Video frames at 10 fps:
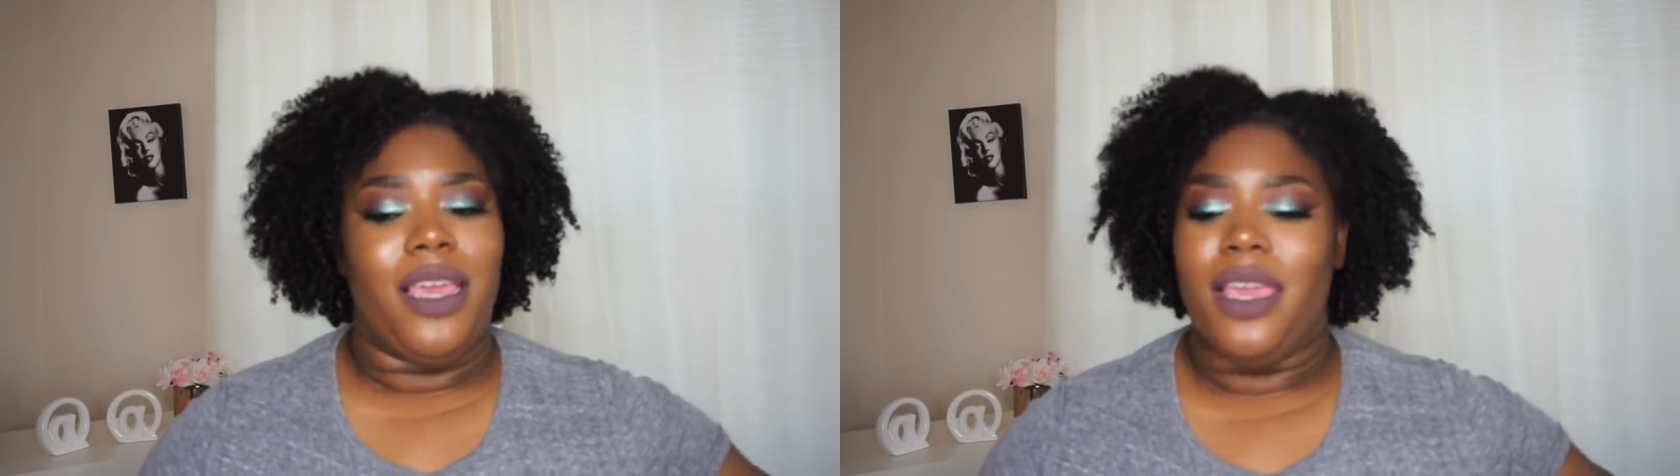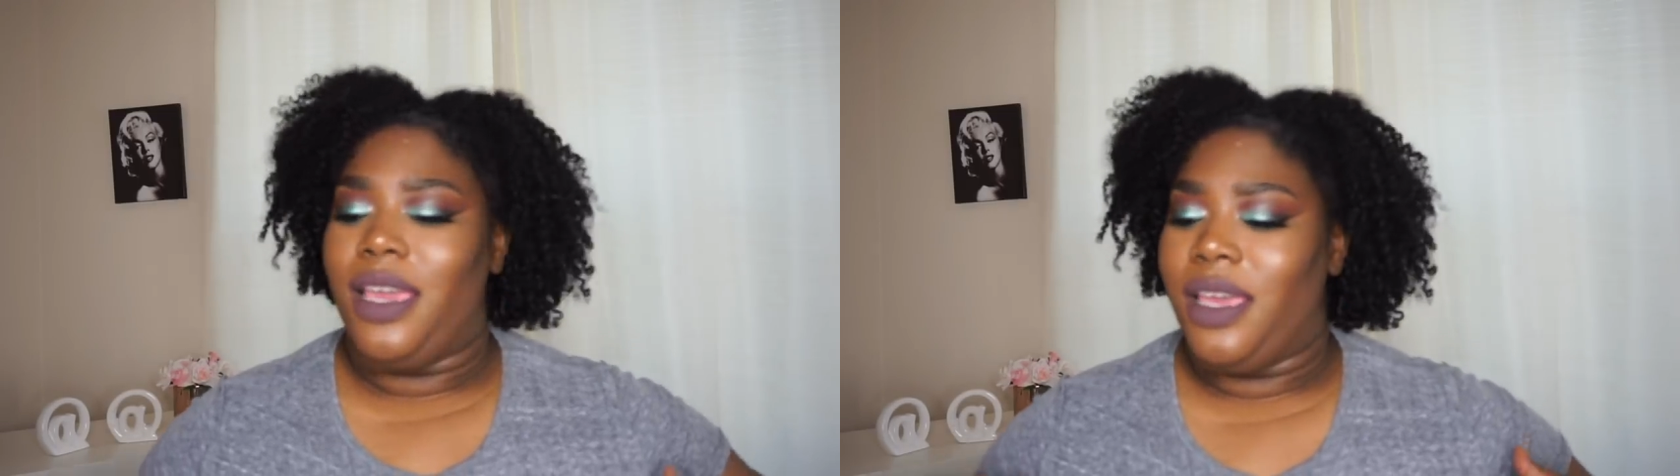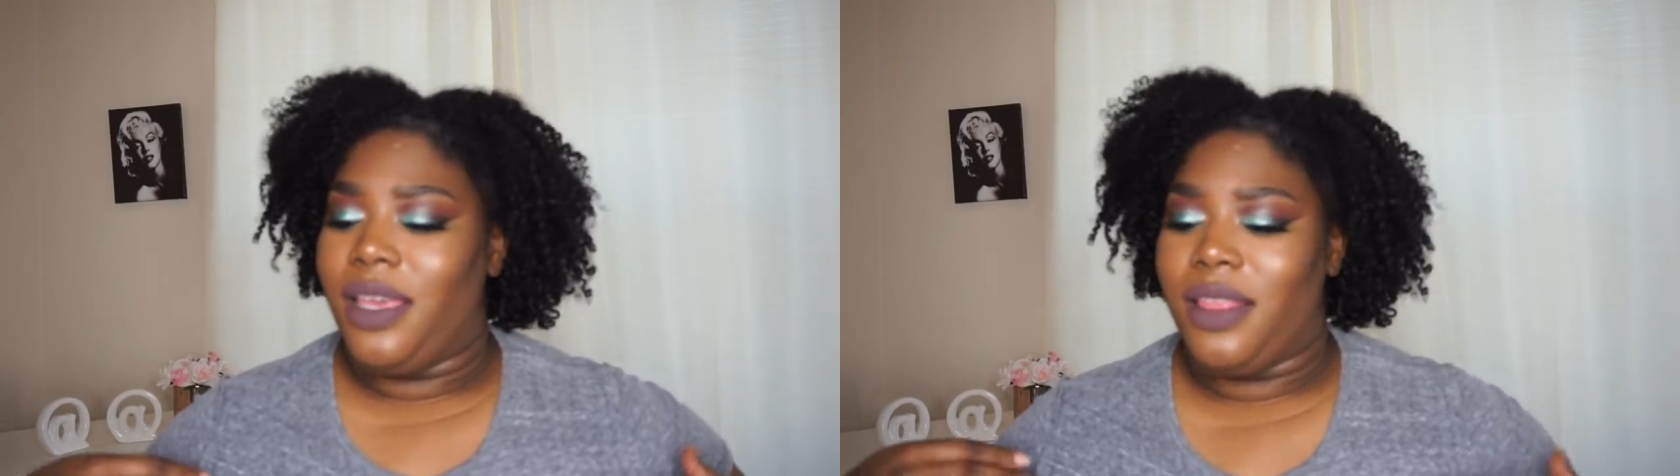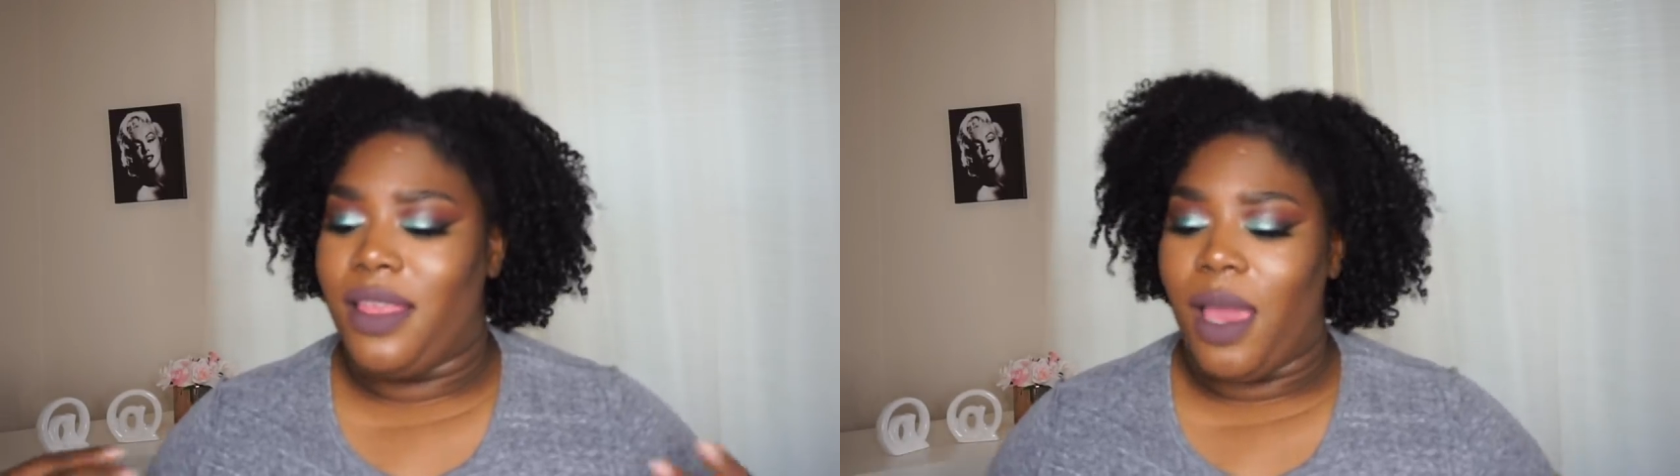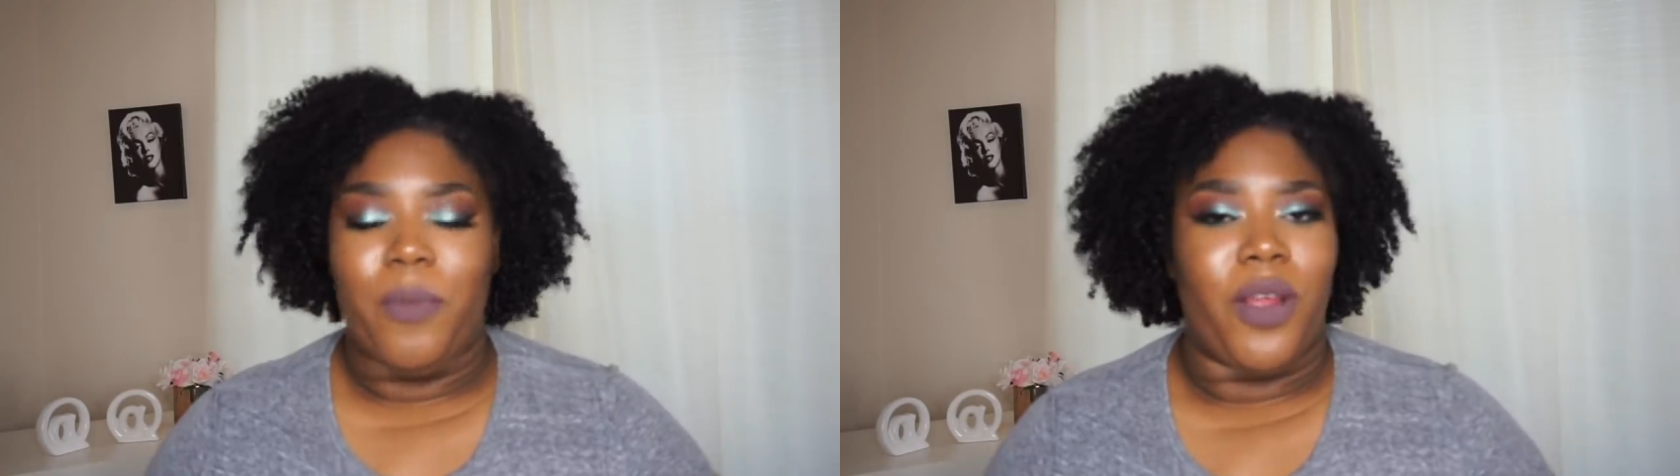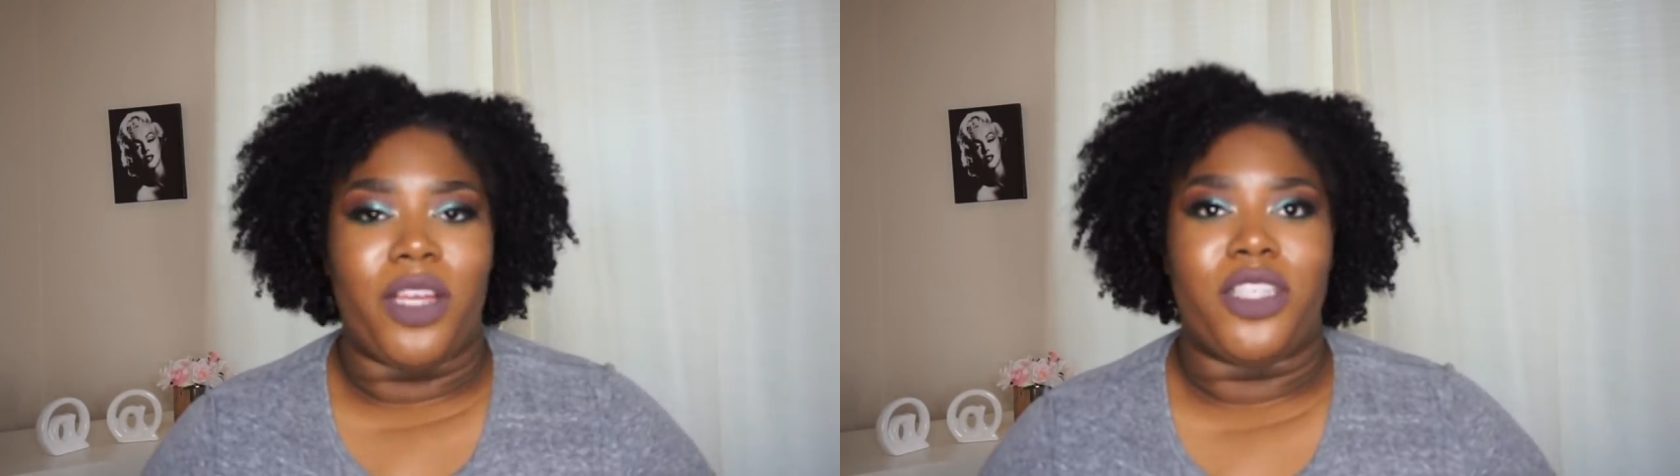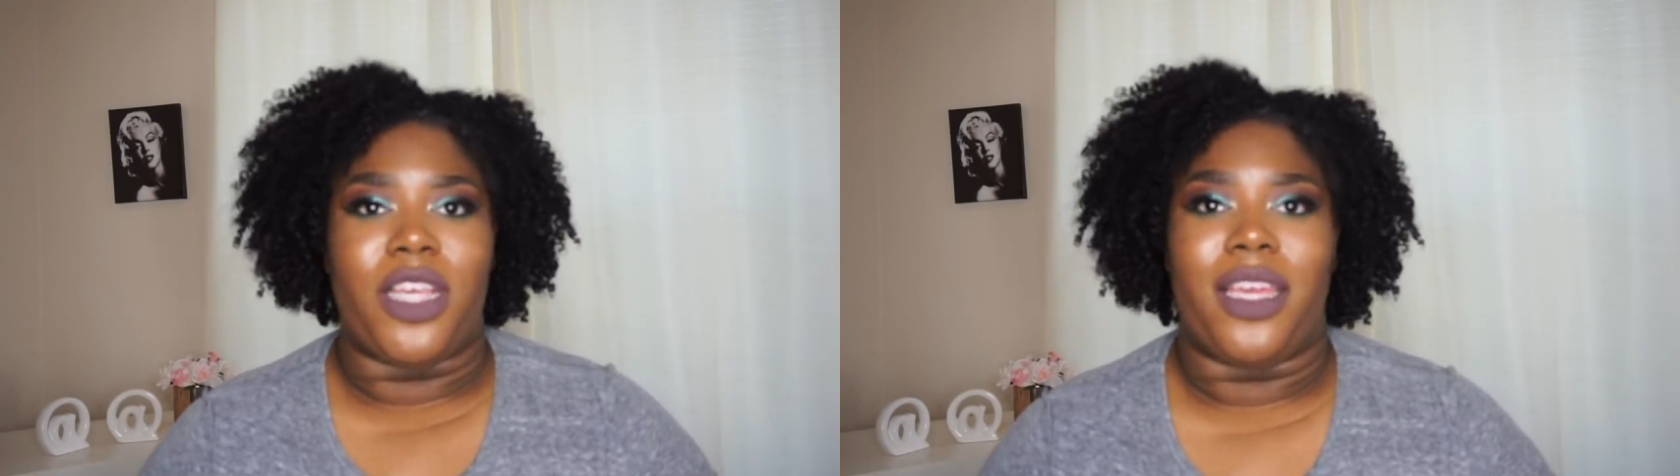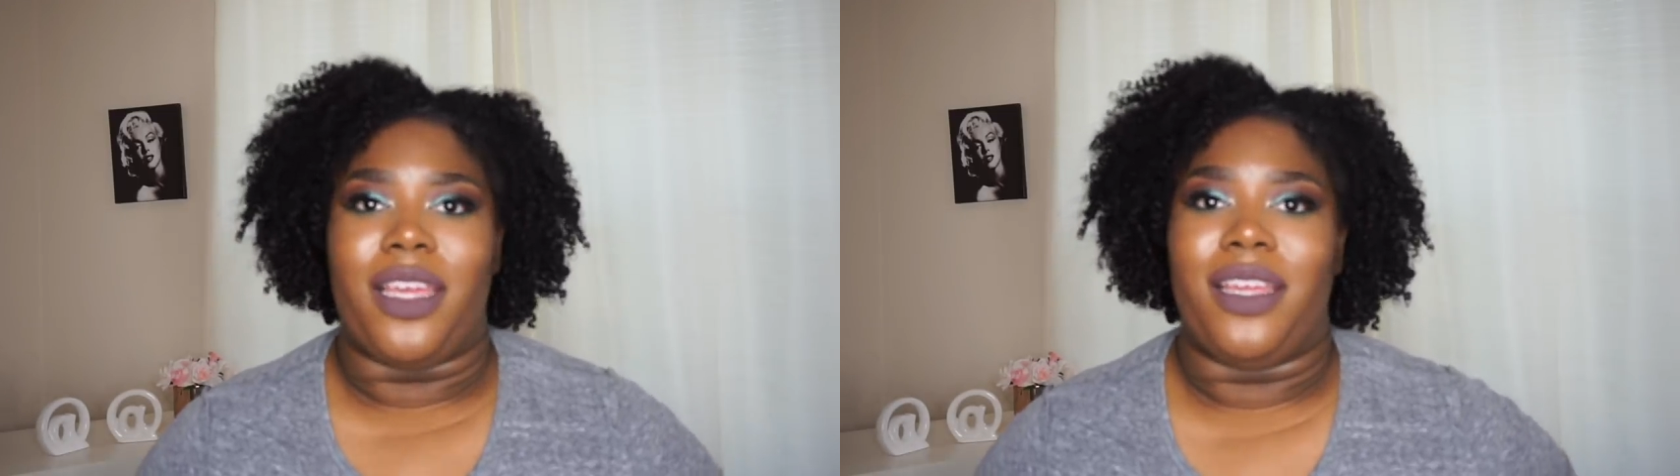and that brown
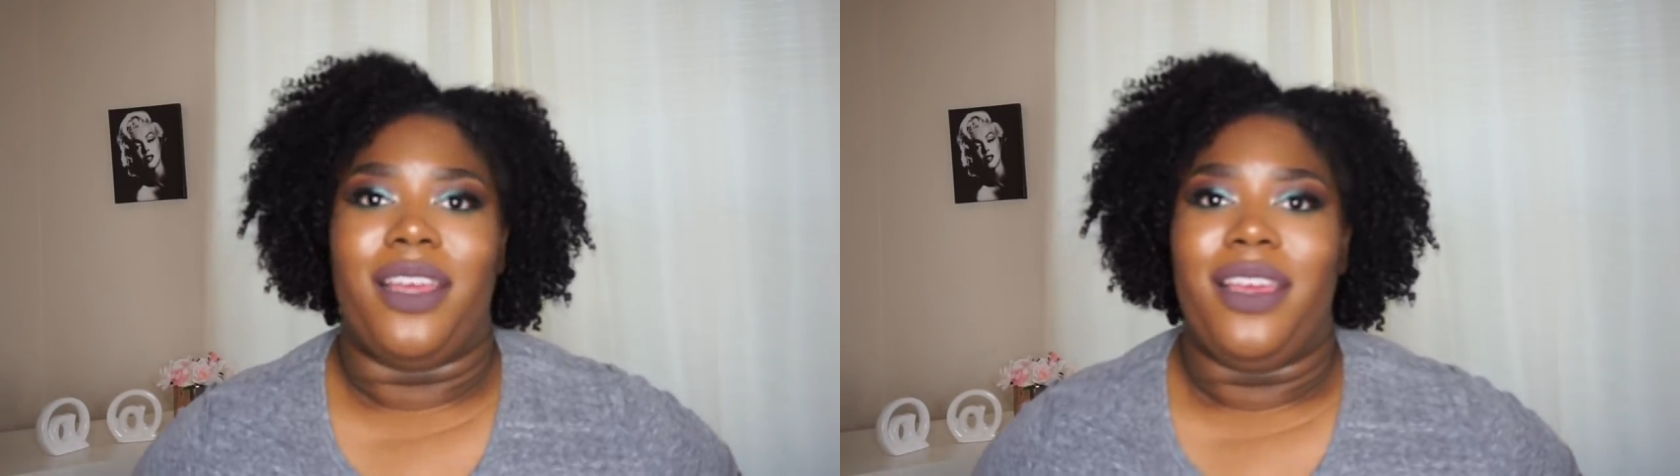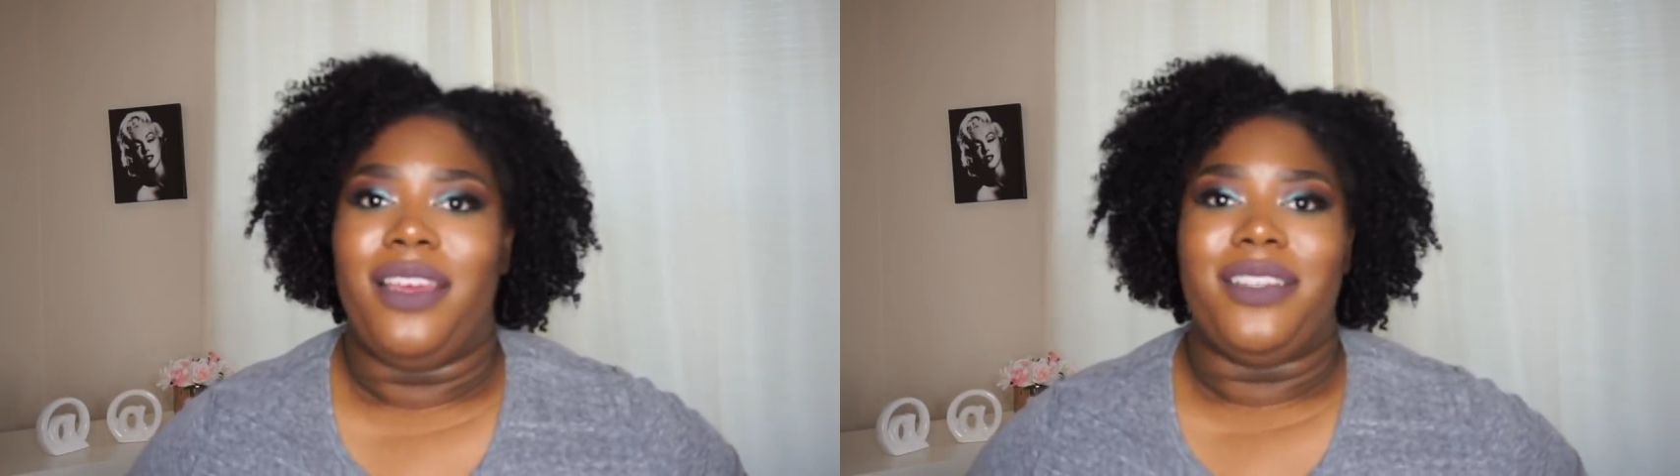shade